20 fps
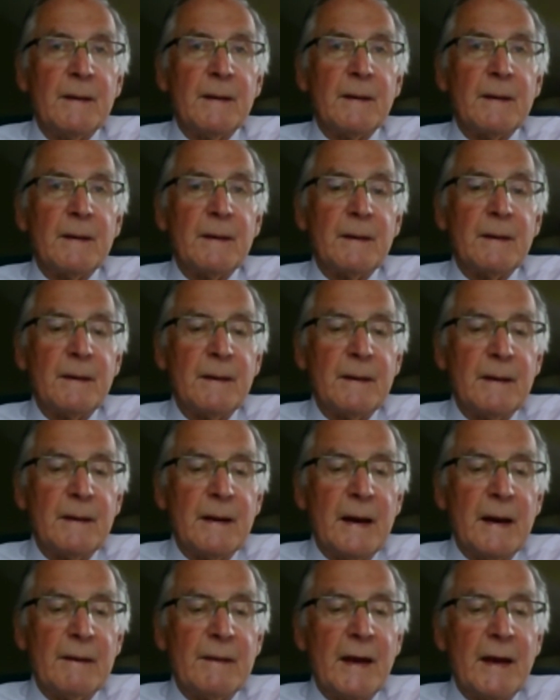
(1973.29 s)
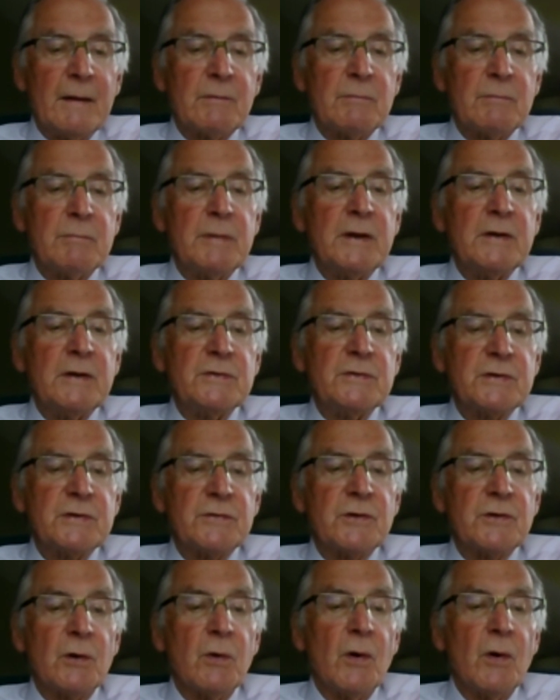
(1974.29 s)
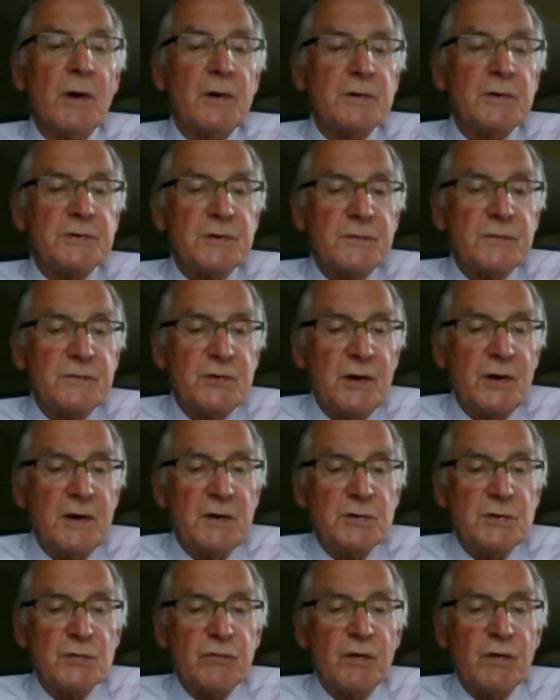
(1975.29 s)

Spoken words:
And that means that the lawyers have changed